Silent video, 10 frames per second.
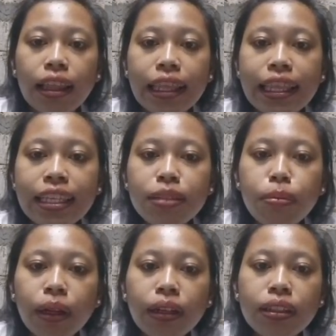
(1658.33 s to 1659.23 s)
This
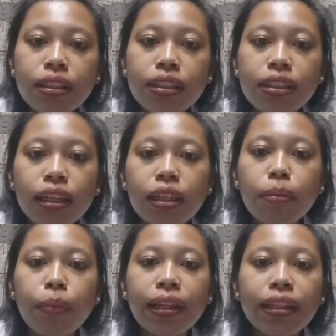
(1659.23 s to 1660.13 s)
builds
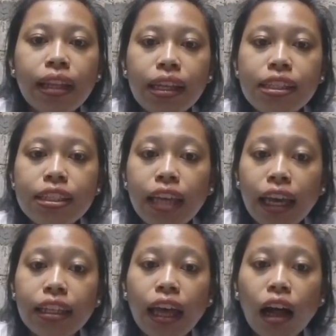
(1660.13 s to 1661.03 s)
independence
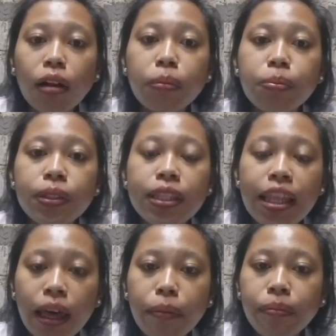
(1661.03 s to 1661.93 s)
and helps
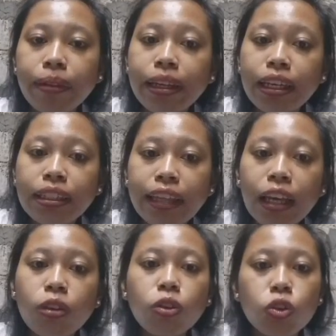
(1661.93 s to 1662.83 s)
them
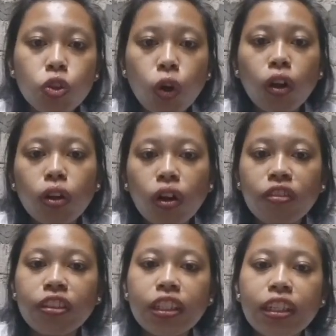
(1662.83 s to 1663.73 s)
take control
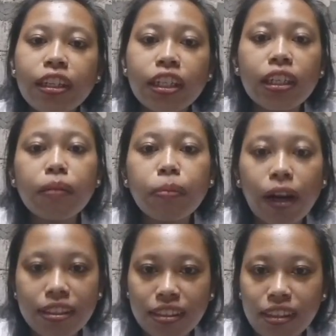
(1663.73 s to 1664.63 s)
of their learning
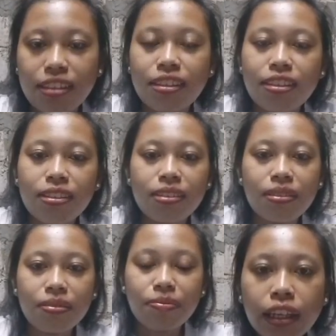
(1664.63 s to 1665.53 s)
process.
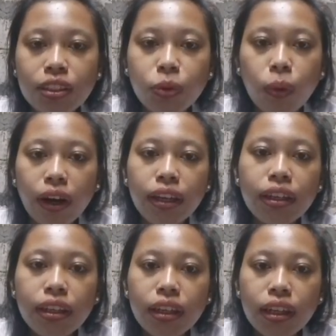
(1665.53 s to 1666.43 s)
Next
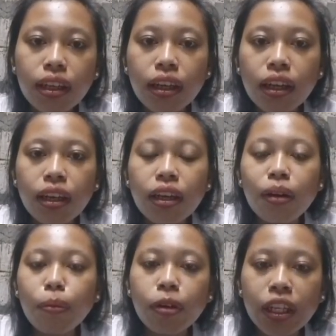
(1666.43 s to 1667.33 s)
one,
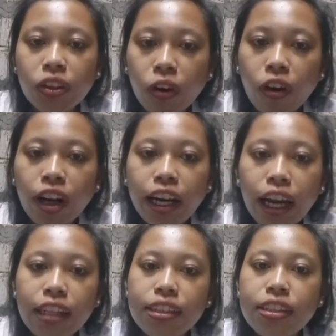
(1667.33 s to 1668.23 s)
monitor
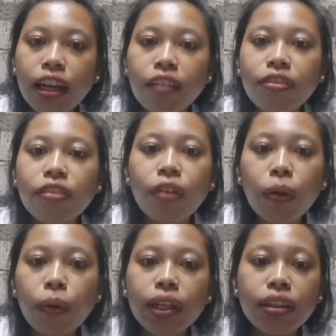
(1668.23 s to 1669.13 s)
and
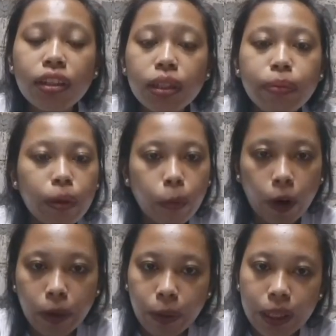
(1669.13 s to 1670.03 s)
self-evaluate their
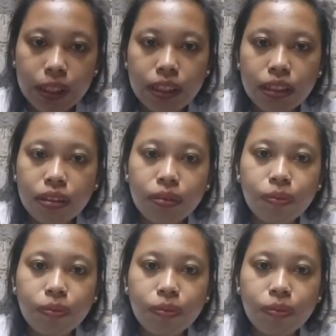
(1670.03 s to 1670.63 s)
performance.